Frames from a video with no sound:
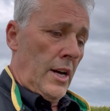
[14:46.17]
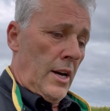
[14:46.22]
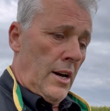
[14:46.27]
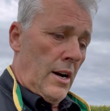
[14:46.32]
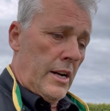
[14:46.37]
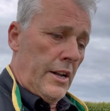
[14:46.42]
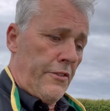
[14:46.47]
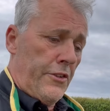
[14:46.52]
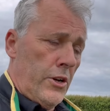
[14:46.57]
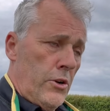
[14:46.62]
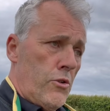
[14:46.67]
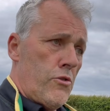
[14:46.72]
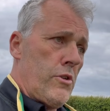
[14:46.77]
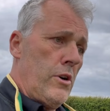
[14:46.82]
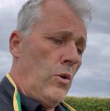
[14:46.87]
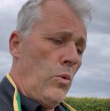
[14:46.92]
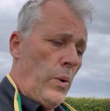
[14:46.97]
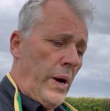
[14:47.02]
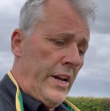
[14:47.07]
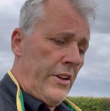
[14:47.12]
And if you
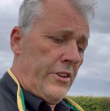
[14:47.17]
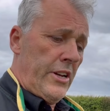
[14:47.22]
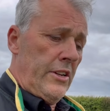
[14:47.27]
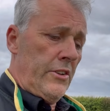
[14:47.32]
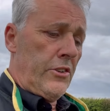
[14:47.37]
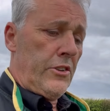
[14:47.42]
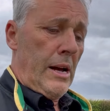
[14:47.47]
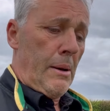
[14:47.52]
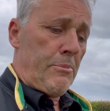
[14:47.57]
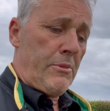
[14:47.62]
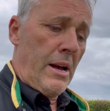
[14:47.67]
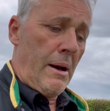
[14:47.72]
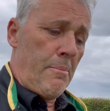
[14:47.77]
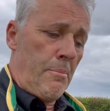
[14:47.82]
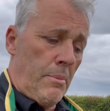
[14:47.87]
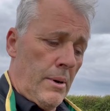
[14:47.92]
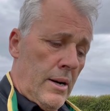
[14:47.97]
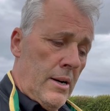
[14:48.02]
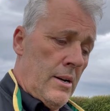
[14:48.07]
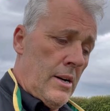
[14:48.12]
drill wheat in
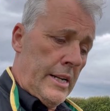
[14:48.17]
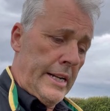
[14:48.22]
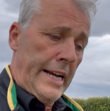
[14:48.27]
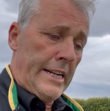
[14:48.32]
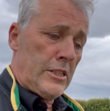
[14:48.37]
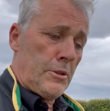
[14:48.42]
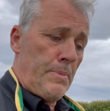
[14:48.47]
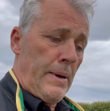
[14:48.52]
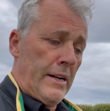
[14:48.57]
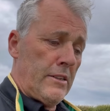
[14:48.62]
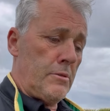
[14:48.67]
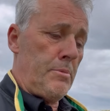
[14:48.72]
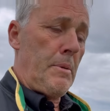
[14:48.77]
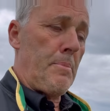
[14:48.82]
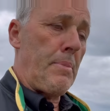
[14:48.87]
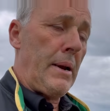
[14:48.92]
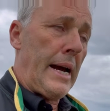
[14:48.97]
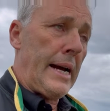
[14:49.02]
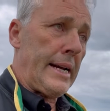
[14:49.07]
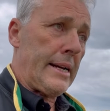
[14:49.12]
September and expect to be
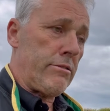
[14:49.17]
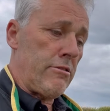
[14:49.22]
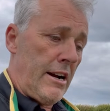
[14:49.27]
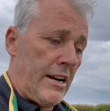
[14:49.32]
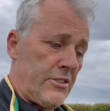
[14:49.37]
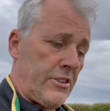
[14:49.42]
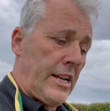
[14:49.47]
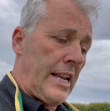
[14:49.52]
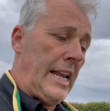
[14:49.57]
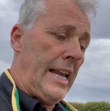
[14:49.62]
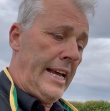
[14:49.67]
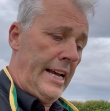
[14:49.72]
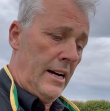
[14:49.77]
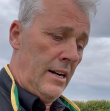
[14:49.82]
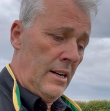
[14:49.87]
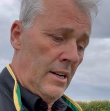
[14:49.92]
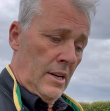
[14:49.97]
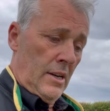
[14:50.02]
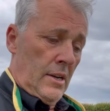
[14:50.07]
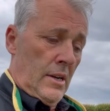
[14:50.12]
blackgrass clear
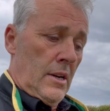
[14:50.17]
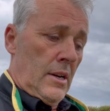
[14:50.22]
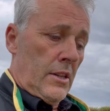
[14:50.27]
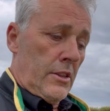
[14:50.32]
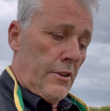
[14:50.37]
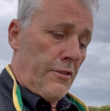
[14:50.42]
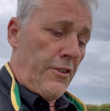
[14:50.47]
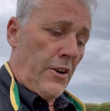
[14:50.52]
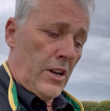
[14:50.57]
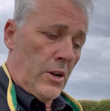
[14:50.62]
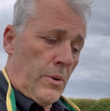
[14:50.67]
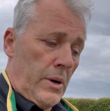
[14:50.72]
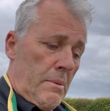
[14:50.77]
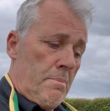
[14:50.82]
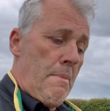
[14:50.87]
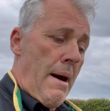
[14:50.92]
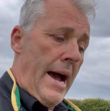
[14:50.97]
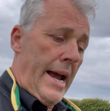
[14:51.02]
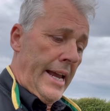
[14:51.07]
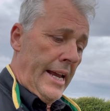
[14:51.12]
the following
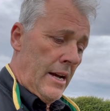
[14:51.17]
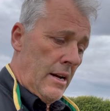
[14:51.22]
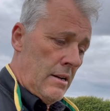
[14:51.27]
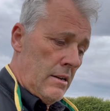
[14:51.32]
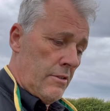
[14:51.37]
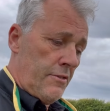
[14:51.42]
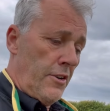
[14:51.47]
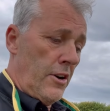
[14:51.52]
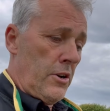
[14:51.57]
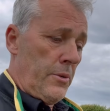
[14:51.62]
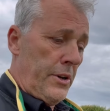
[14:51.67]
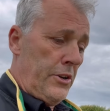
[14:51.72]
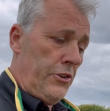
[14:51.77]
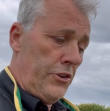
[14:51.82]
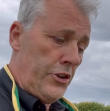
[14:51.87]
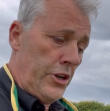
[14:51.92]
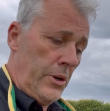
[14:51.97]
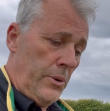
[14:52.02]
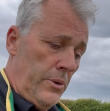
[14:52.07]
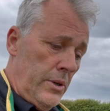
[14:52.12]
May, following
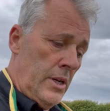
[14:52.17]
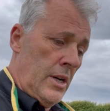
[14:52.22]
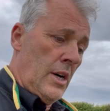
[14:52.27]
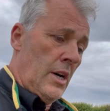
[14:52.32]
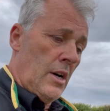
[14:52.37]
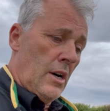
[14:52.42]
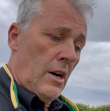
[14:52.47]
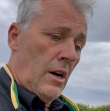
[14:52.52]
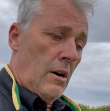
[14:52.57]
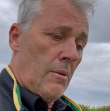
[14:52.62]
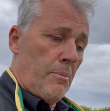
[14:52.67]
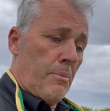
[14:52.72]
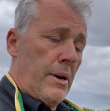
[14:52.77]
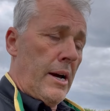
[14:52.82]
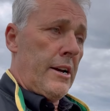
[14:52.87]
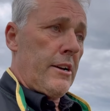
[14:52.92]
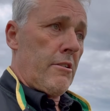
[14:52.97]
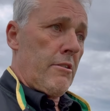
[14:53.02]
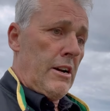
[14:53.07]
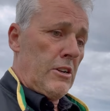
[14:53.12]
June, on
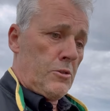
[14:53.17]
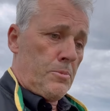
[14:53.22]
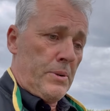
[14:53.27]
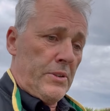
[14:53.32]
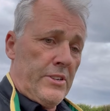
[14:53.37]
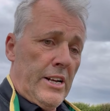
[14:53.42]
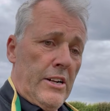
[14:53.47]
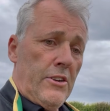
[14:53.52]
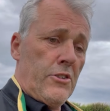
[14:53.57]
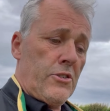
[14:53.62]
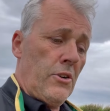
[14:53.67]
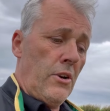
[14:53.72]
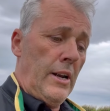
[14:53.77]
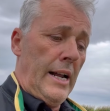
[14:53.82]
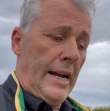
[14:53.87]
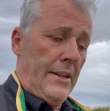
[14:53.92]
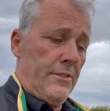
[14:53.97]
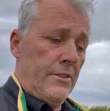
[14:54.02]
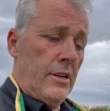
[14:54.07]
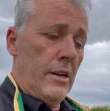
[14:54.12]
blackgrass potential
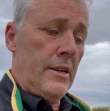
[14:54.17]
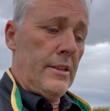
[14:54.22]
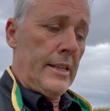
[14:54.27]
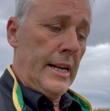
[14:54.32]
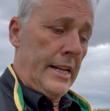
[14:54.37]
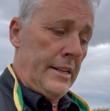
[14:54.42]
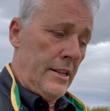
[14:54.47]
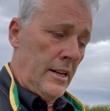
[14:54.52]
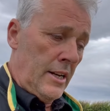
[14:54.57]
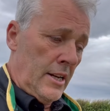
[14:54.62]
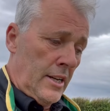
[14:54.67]
land, then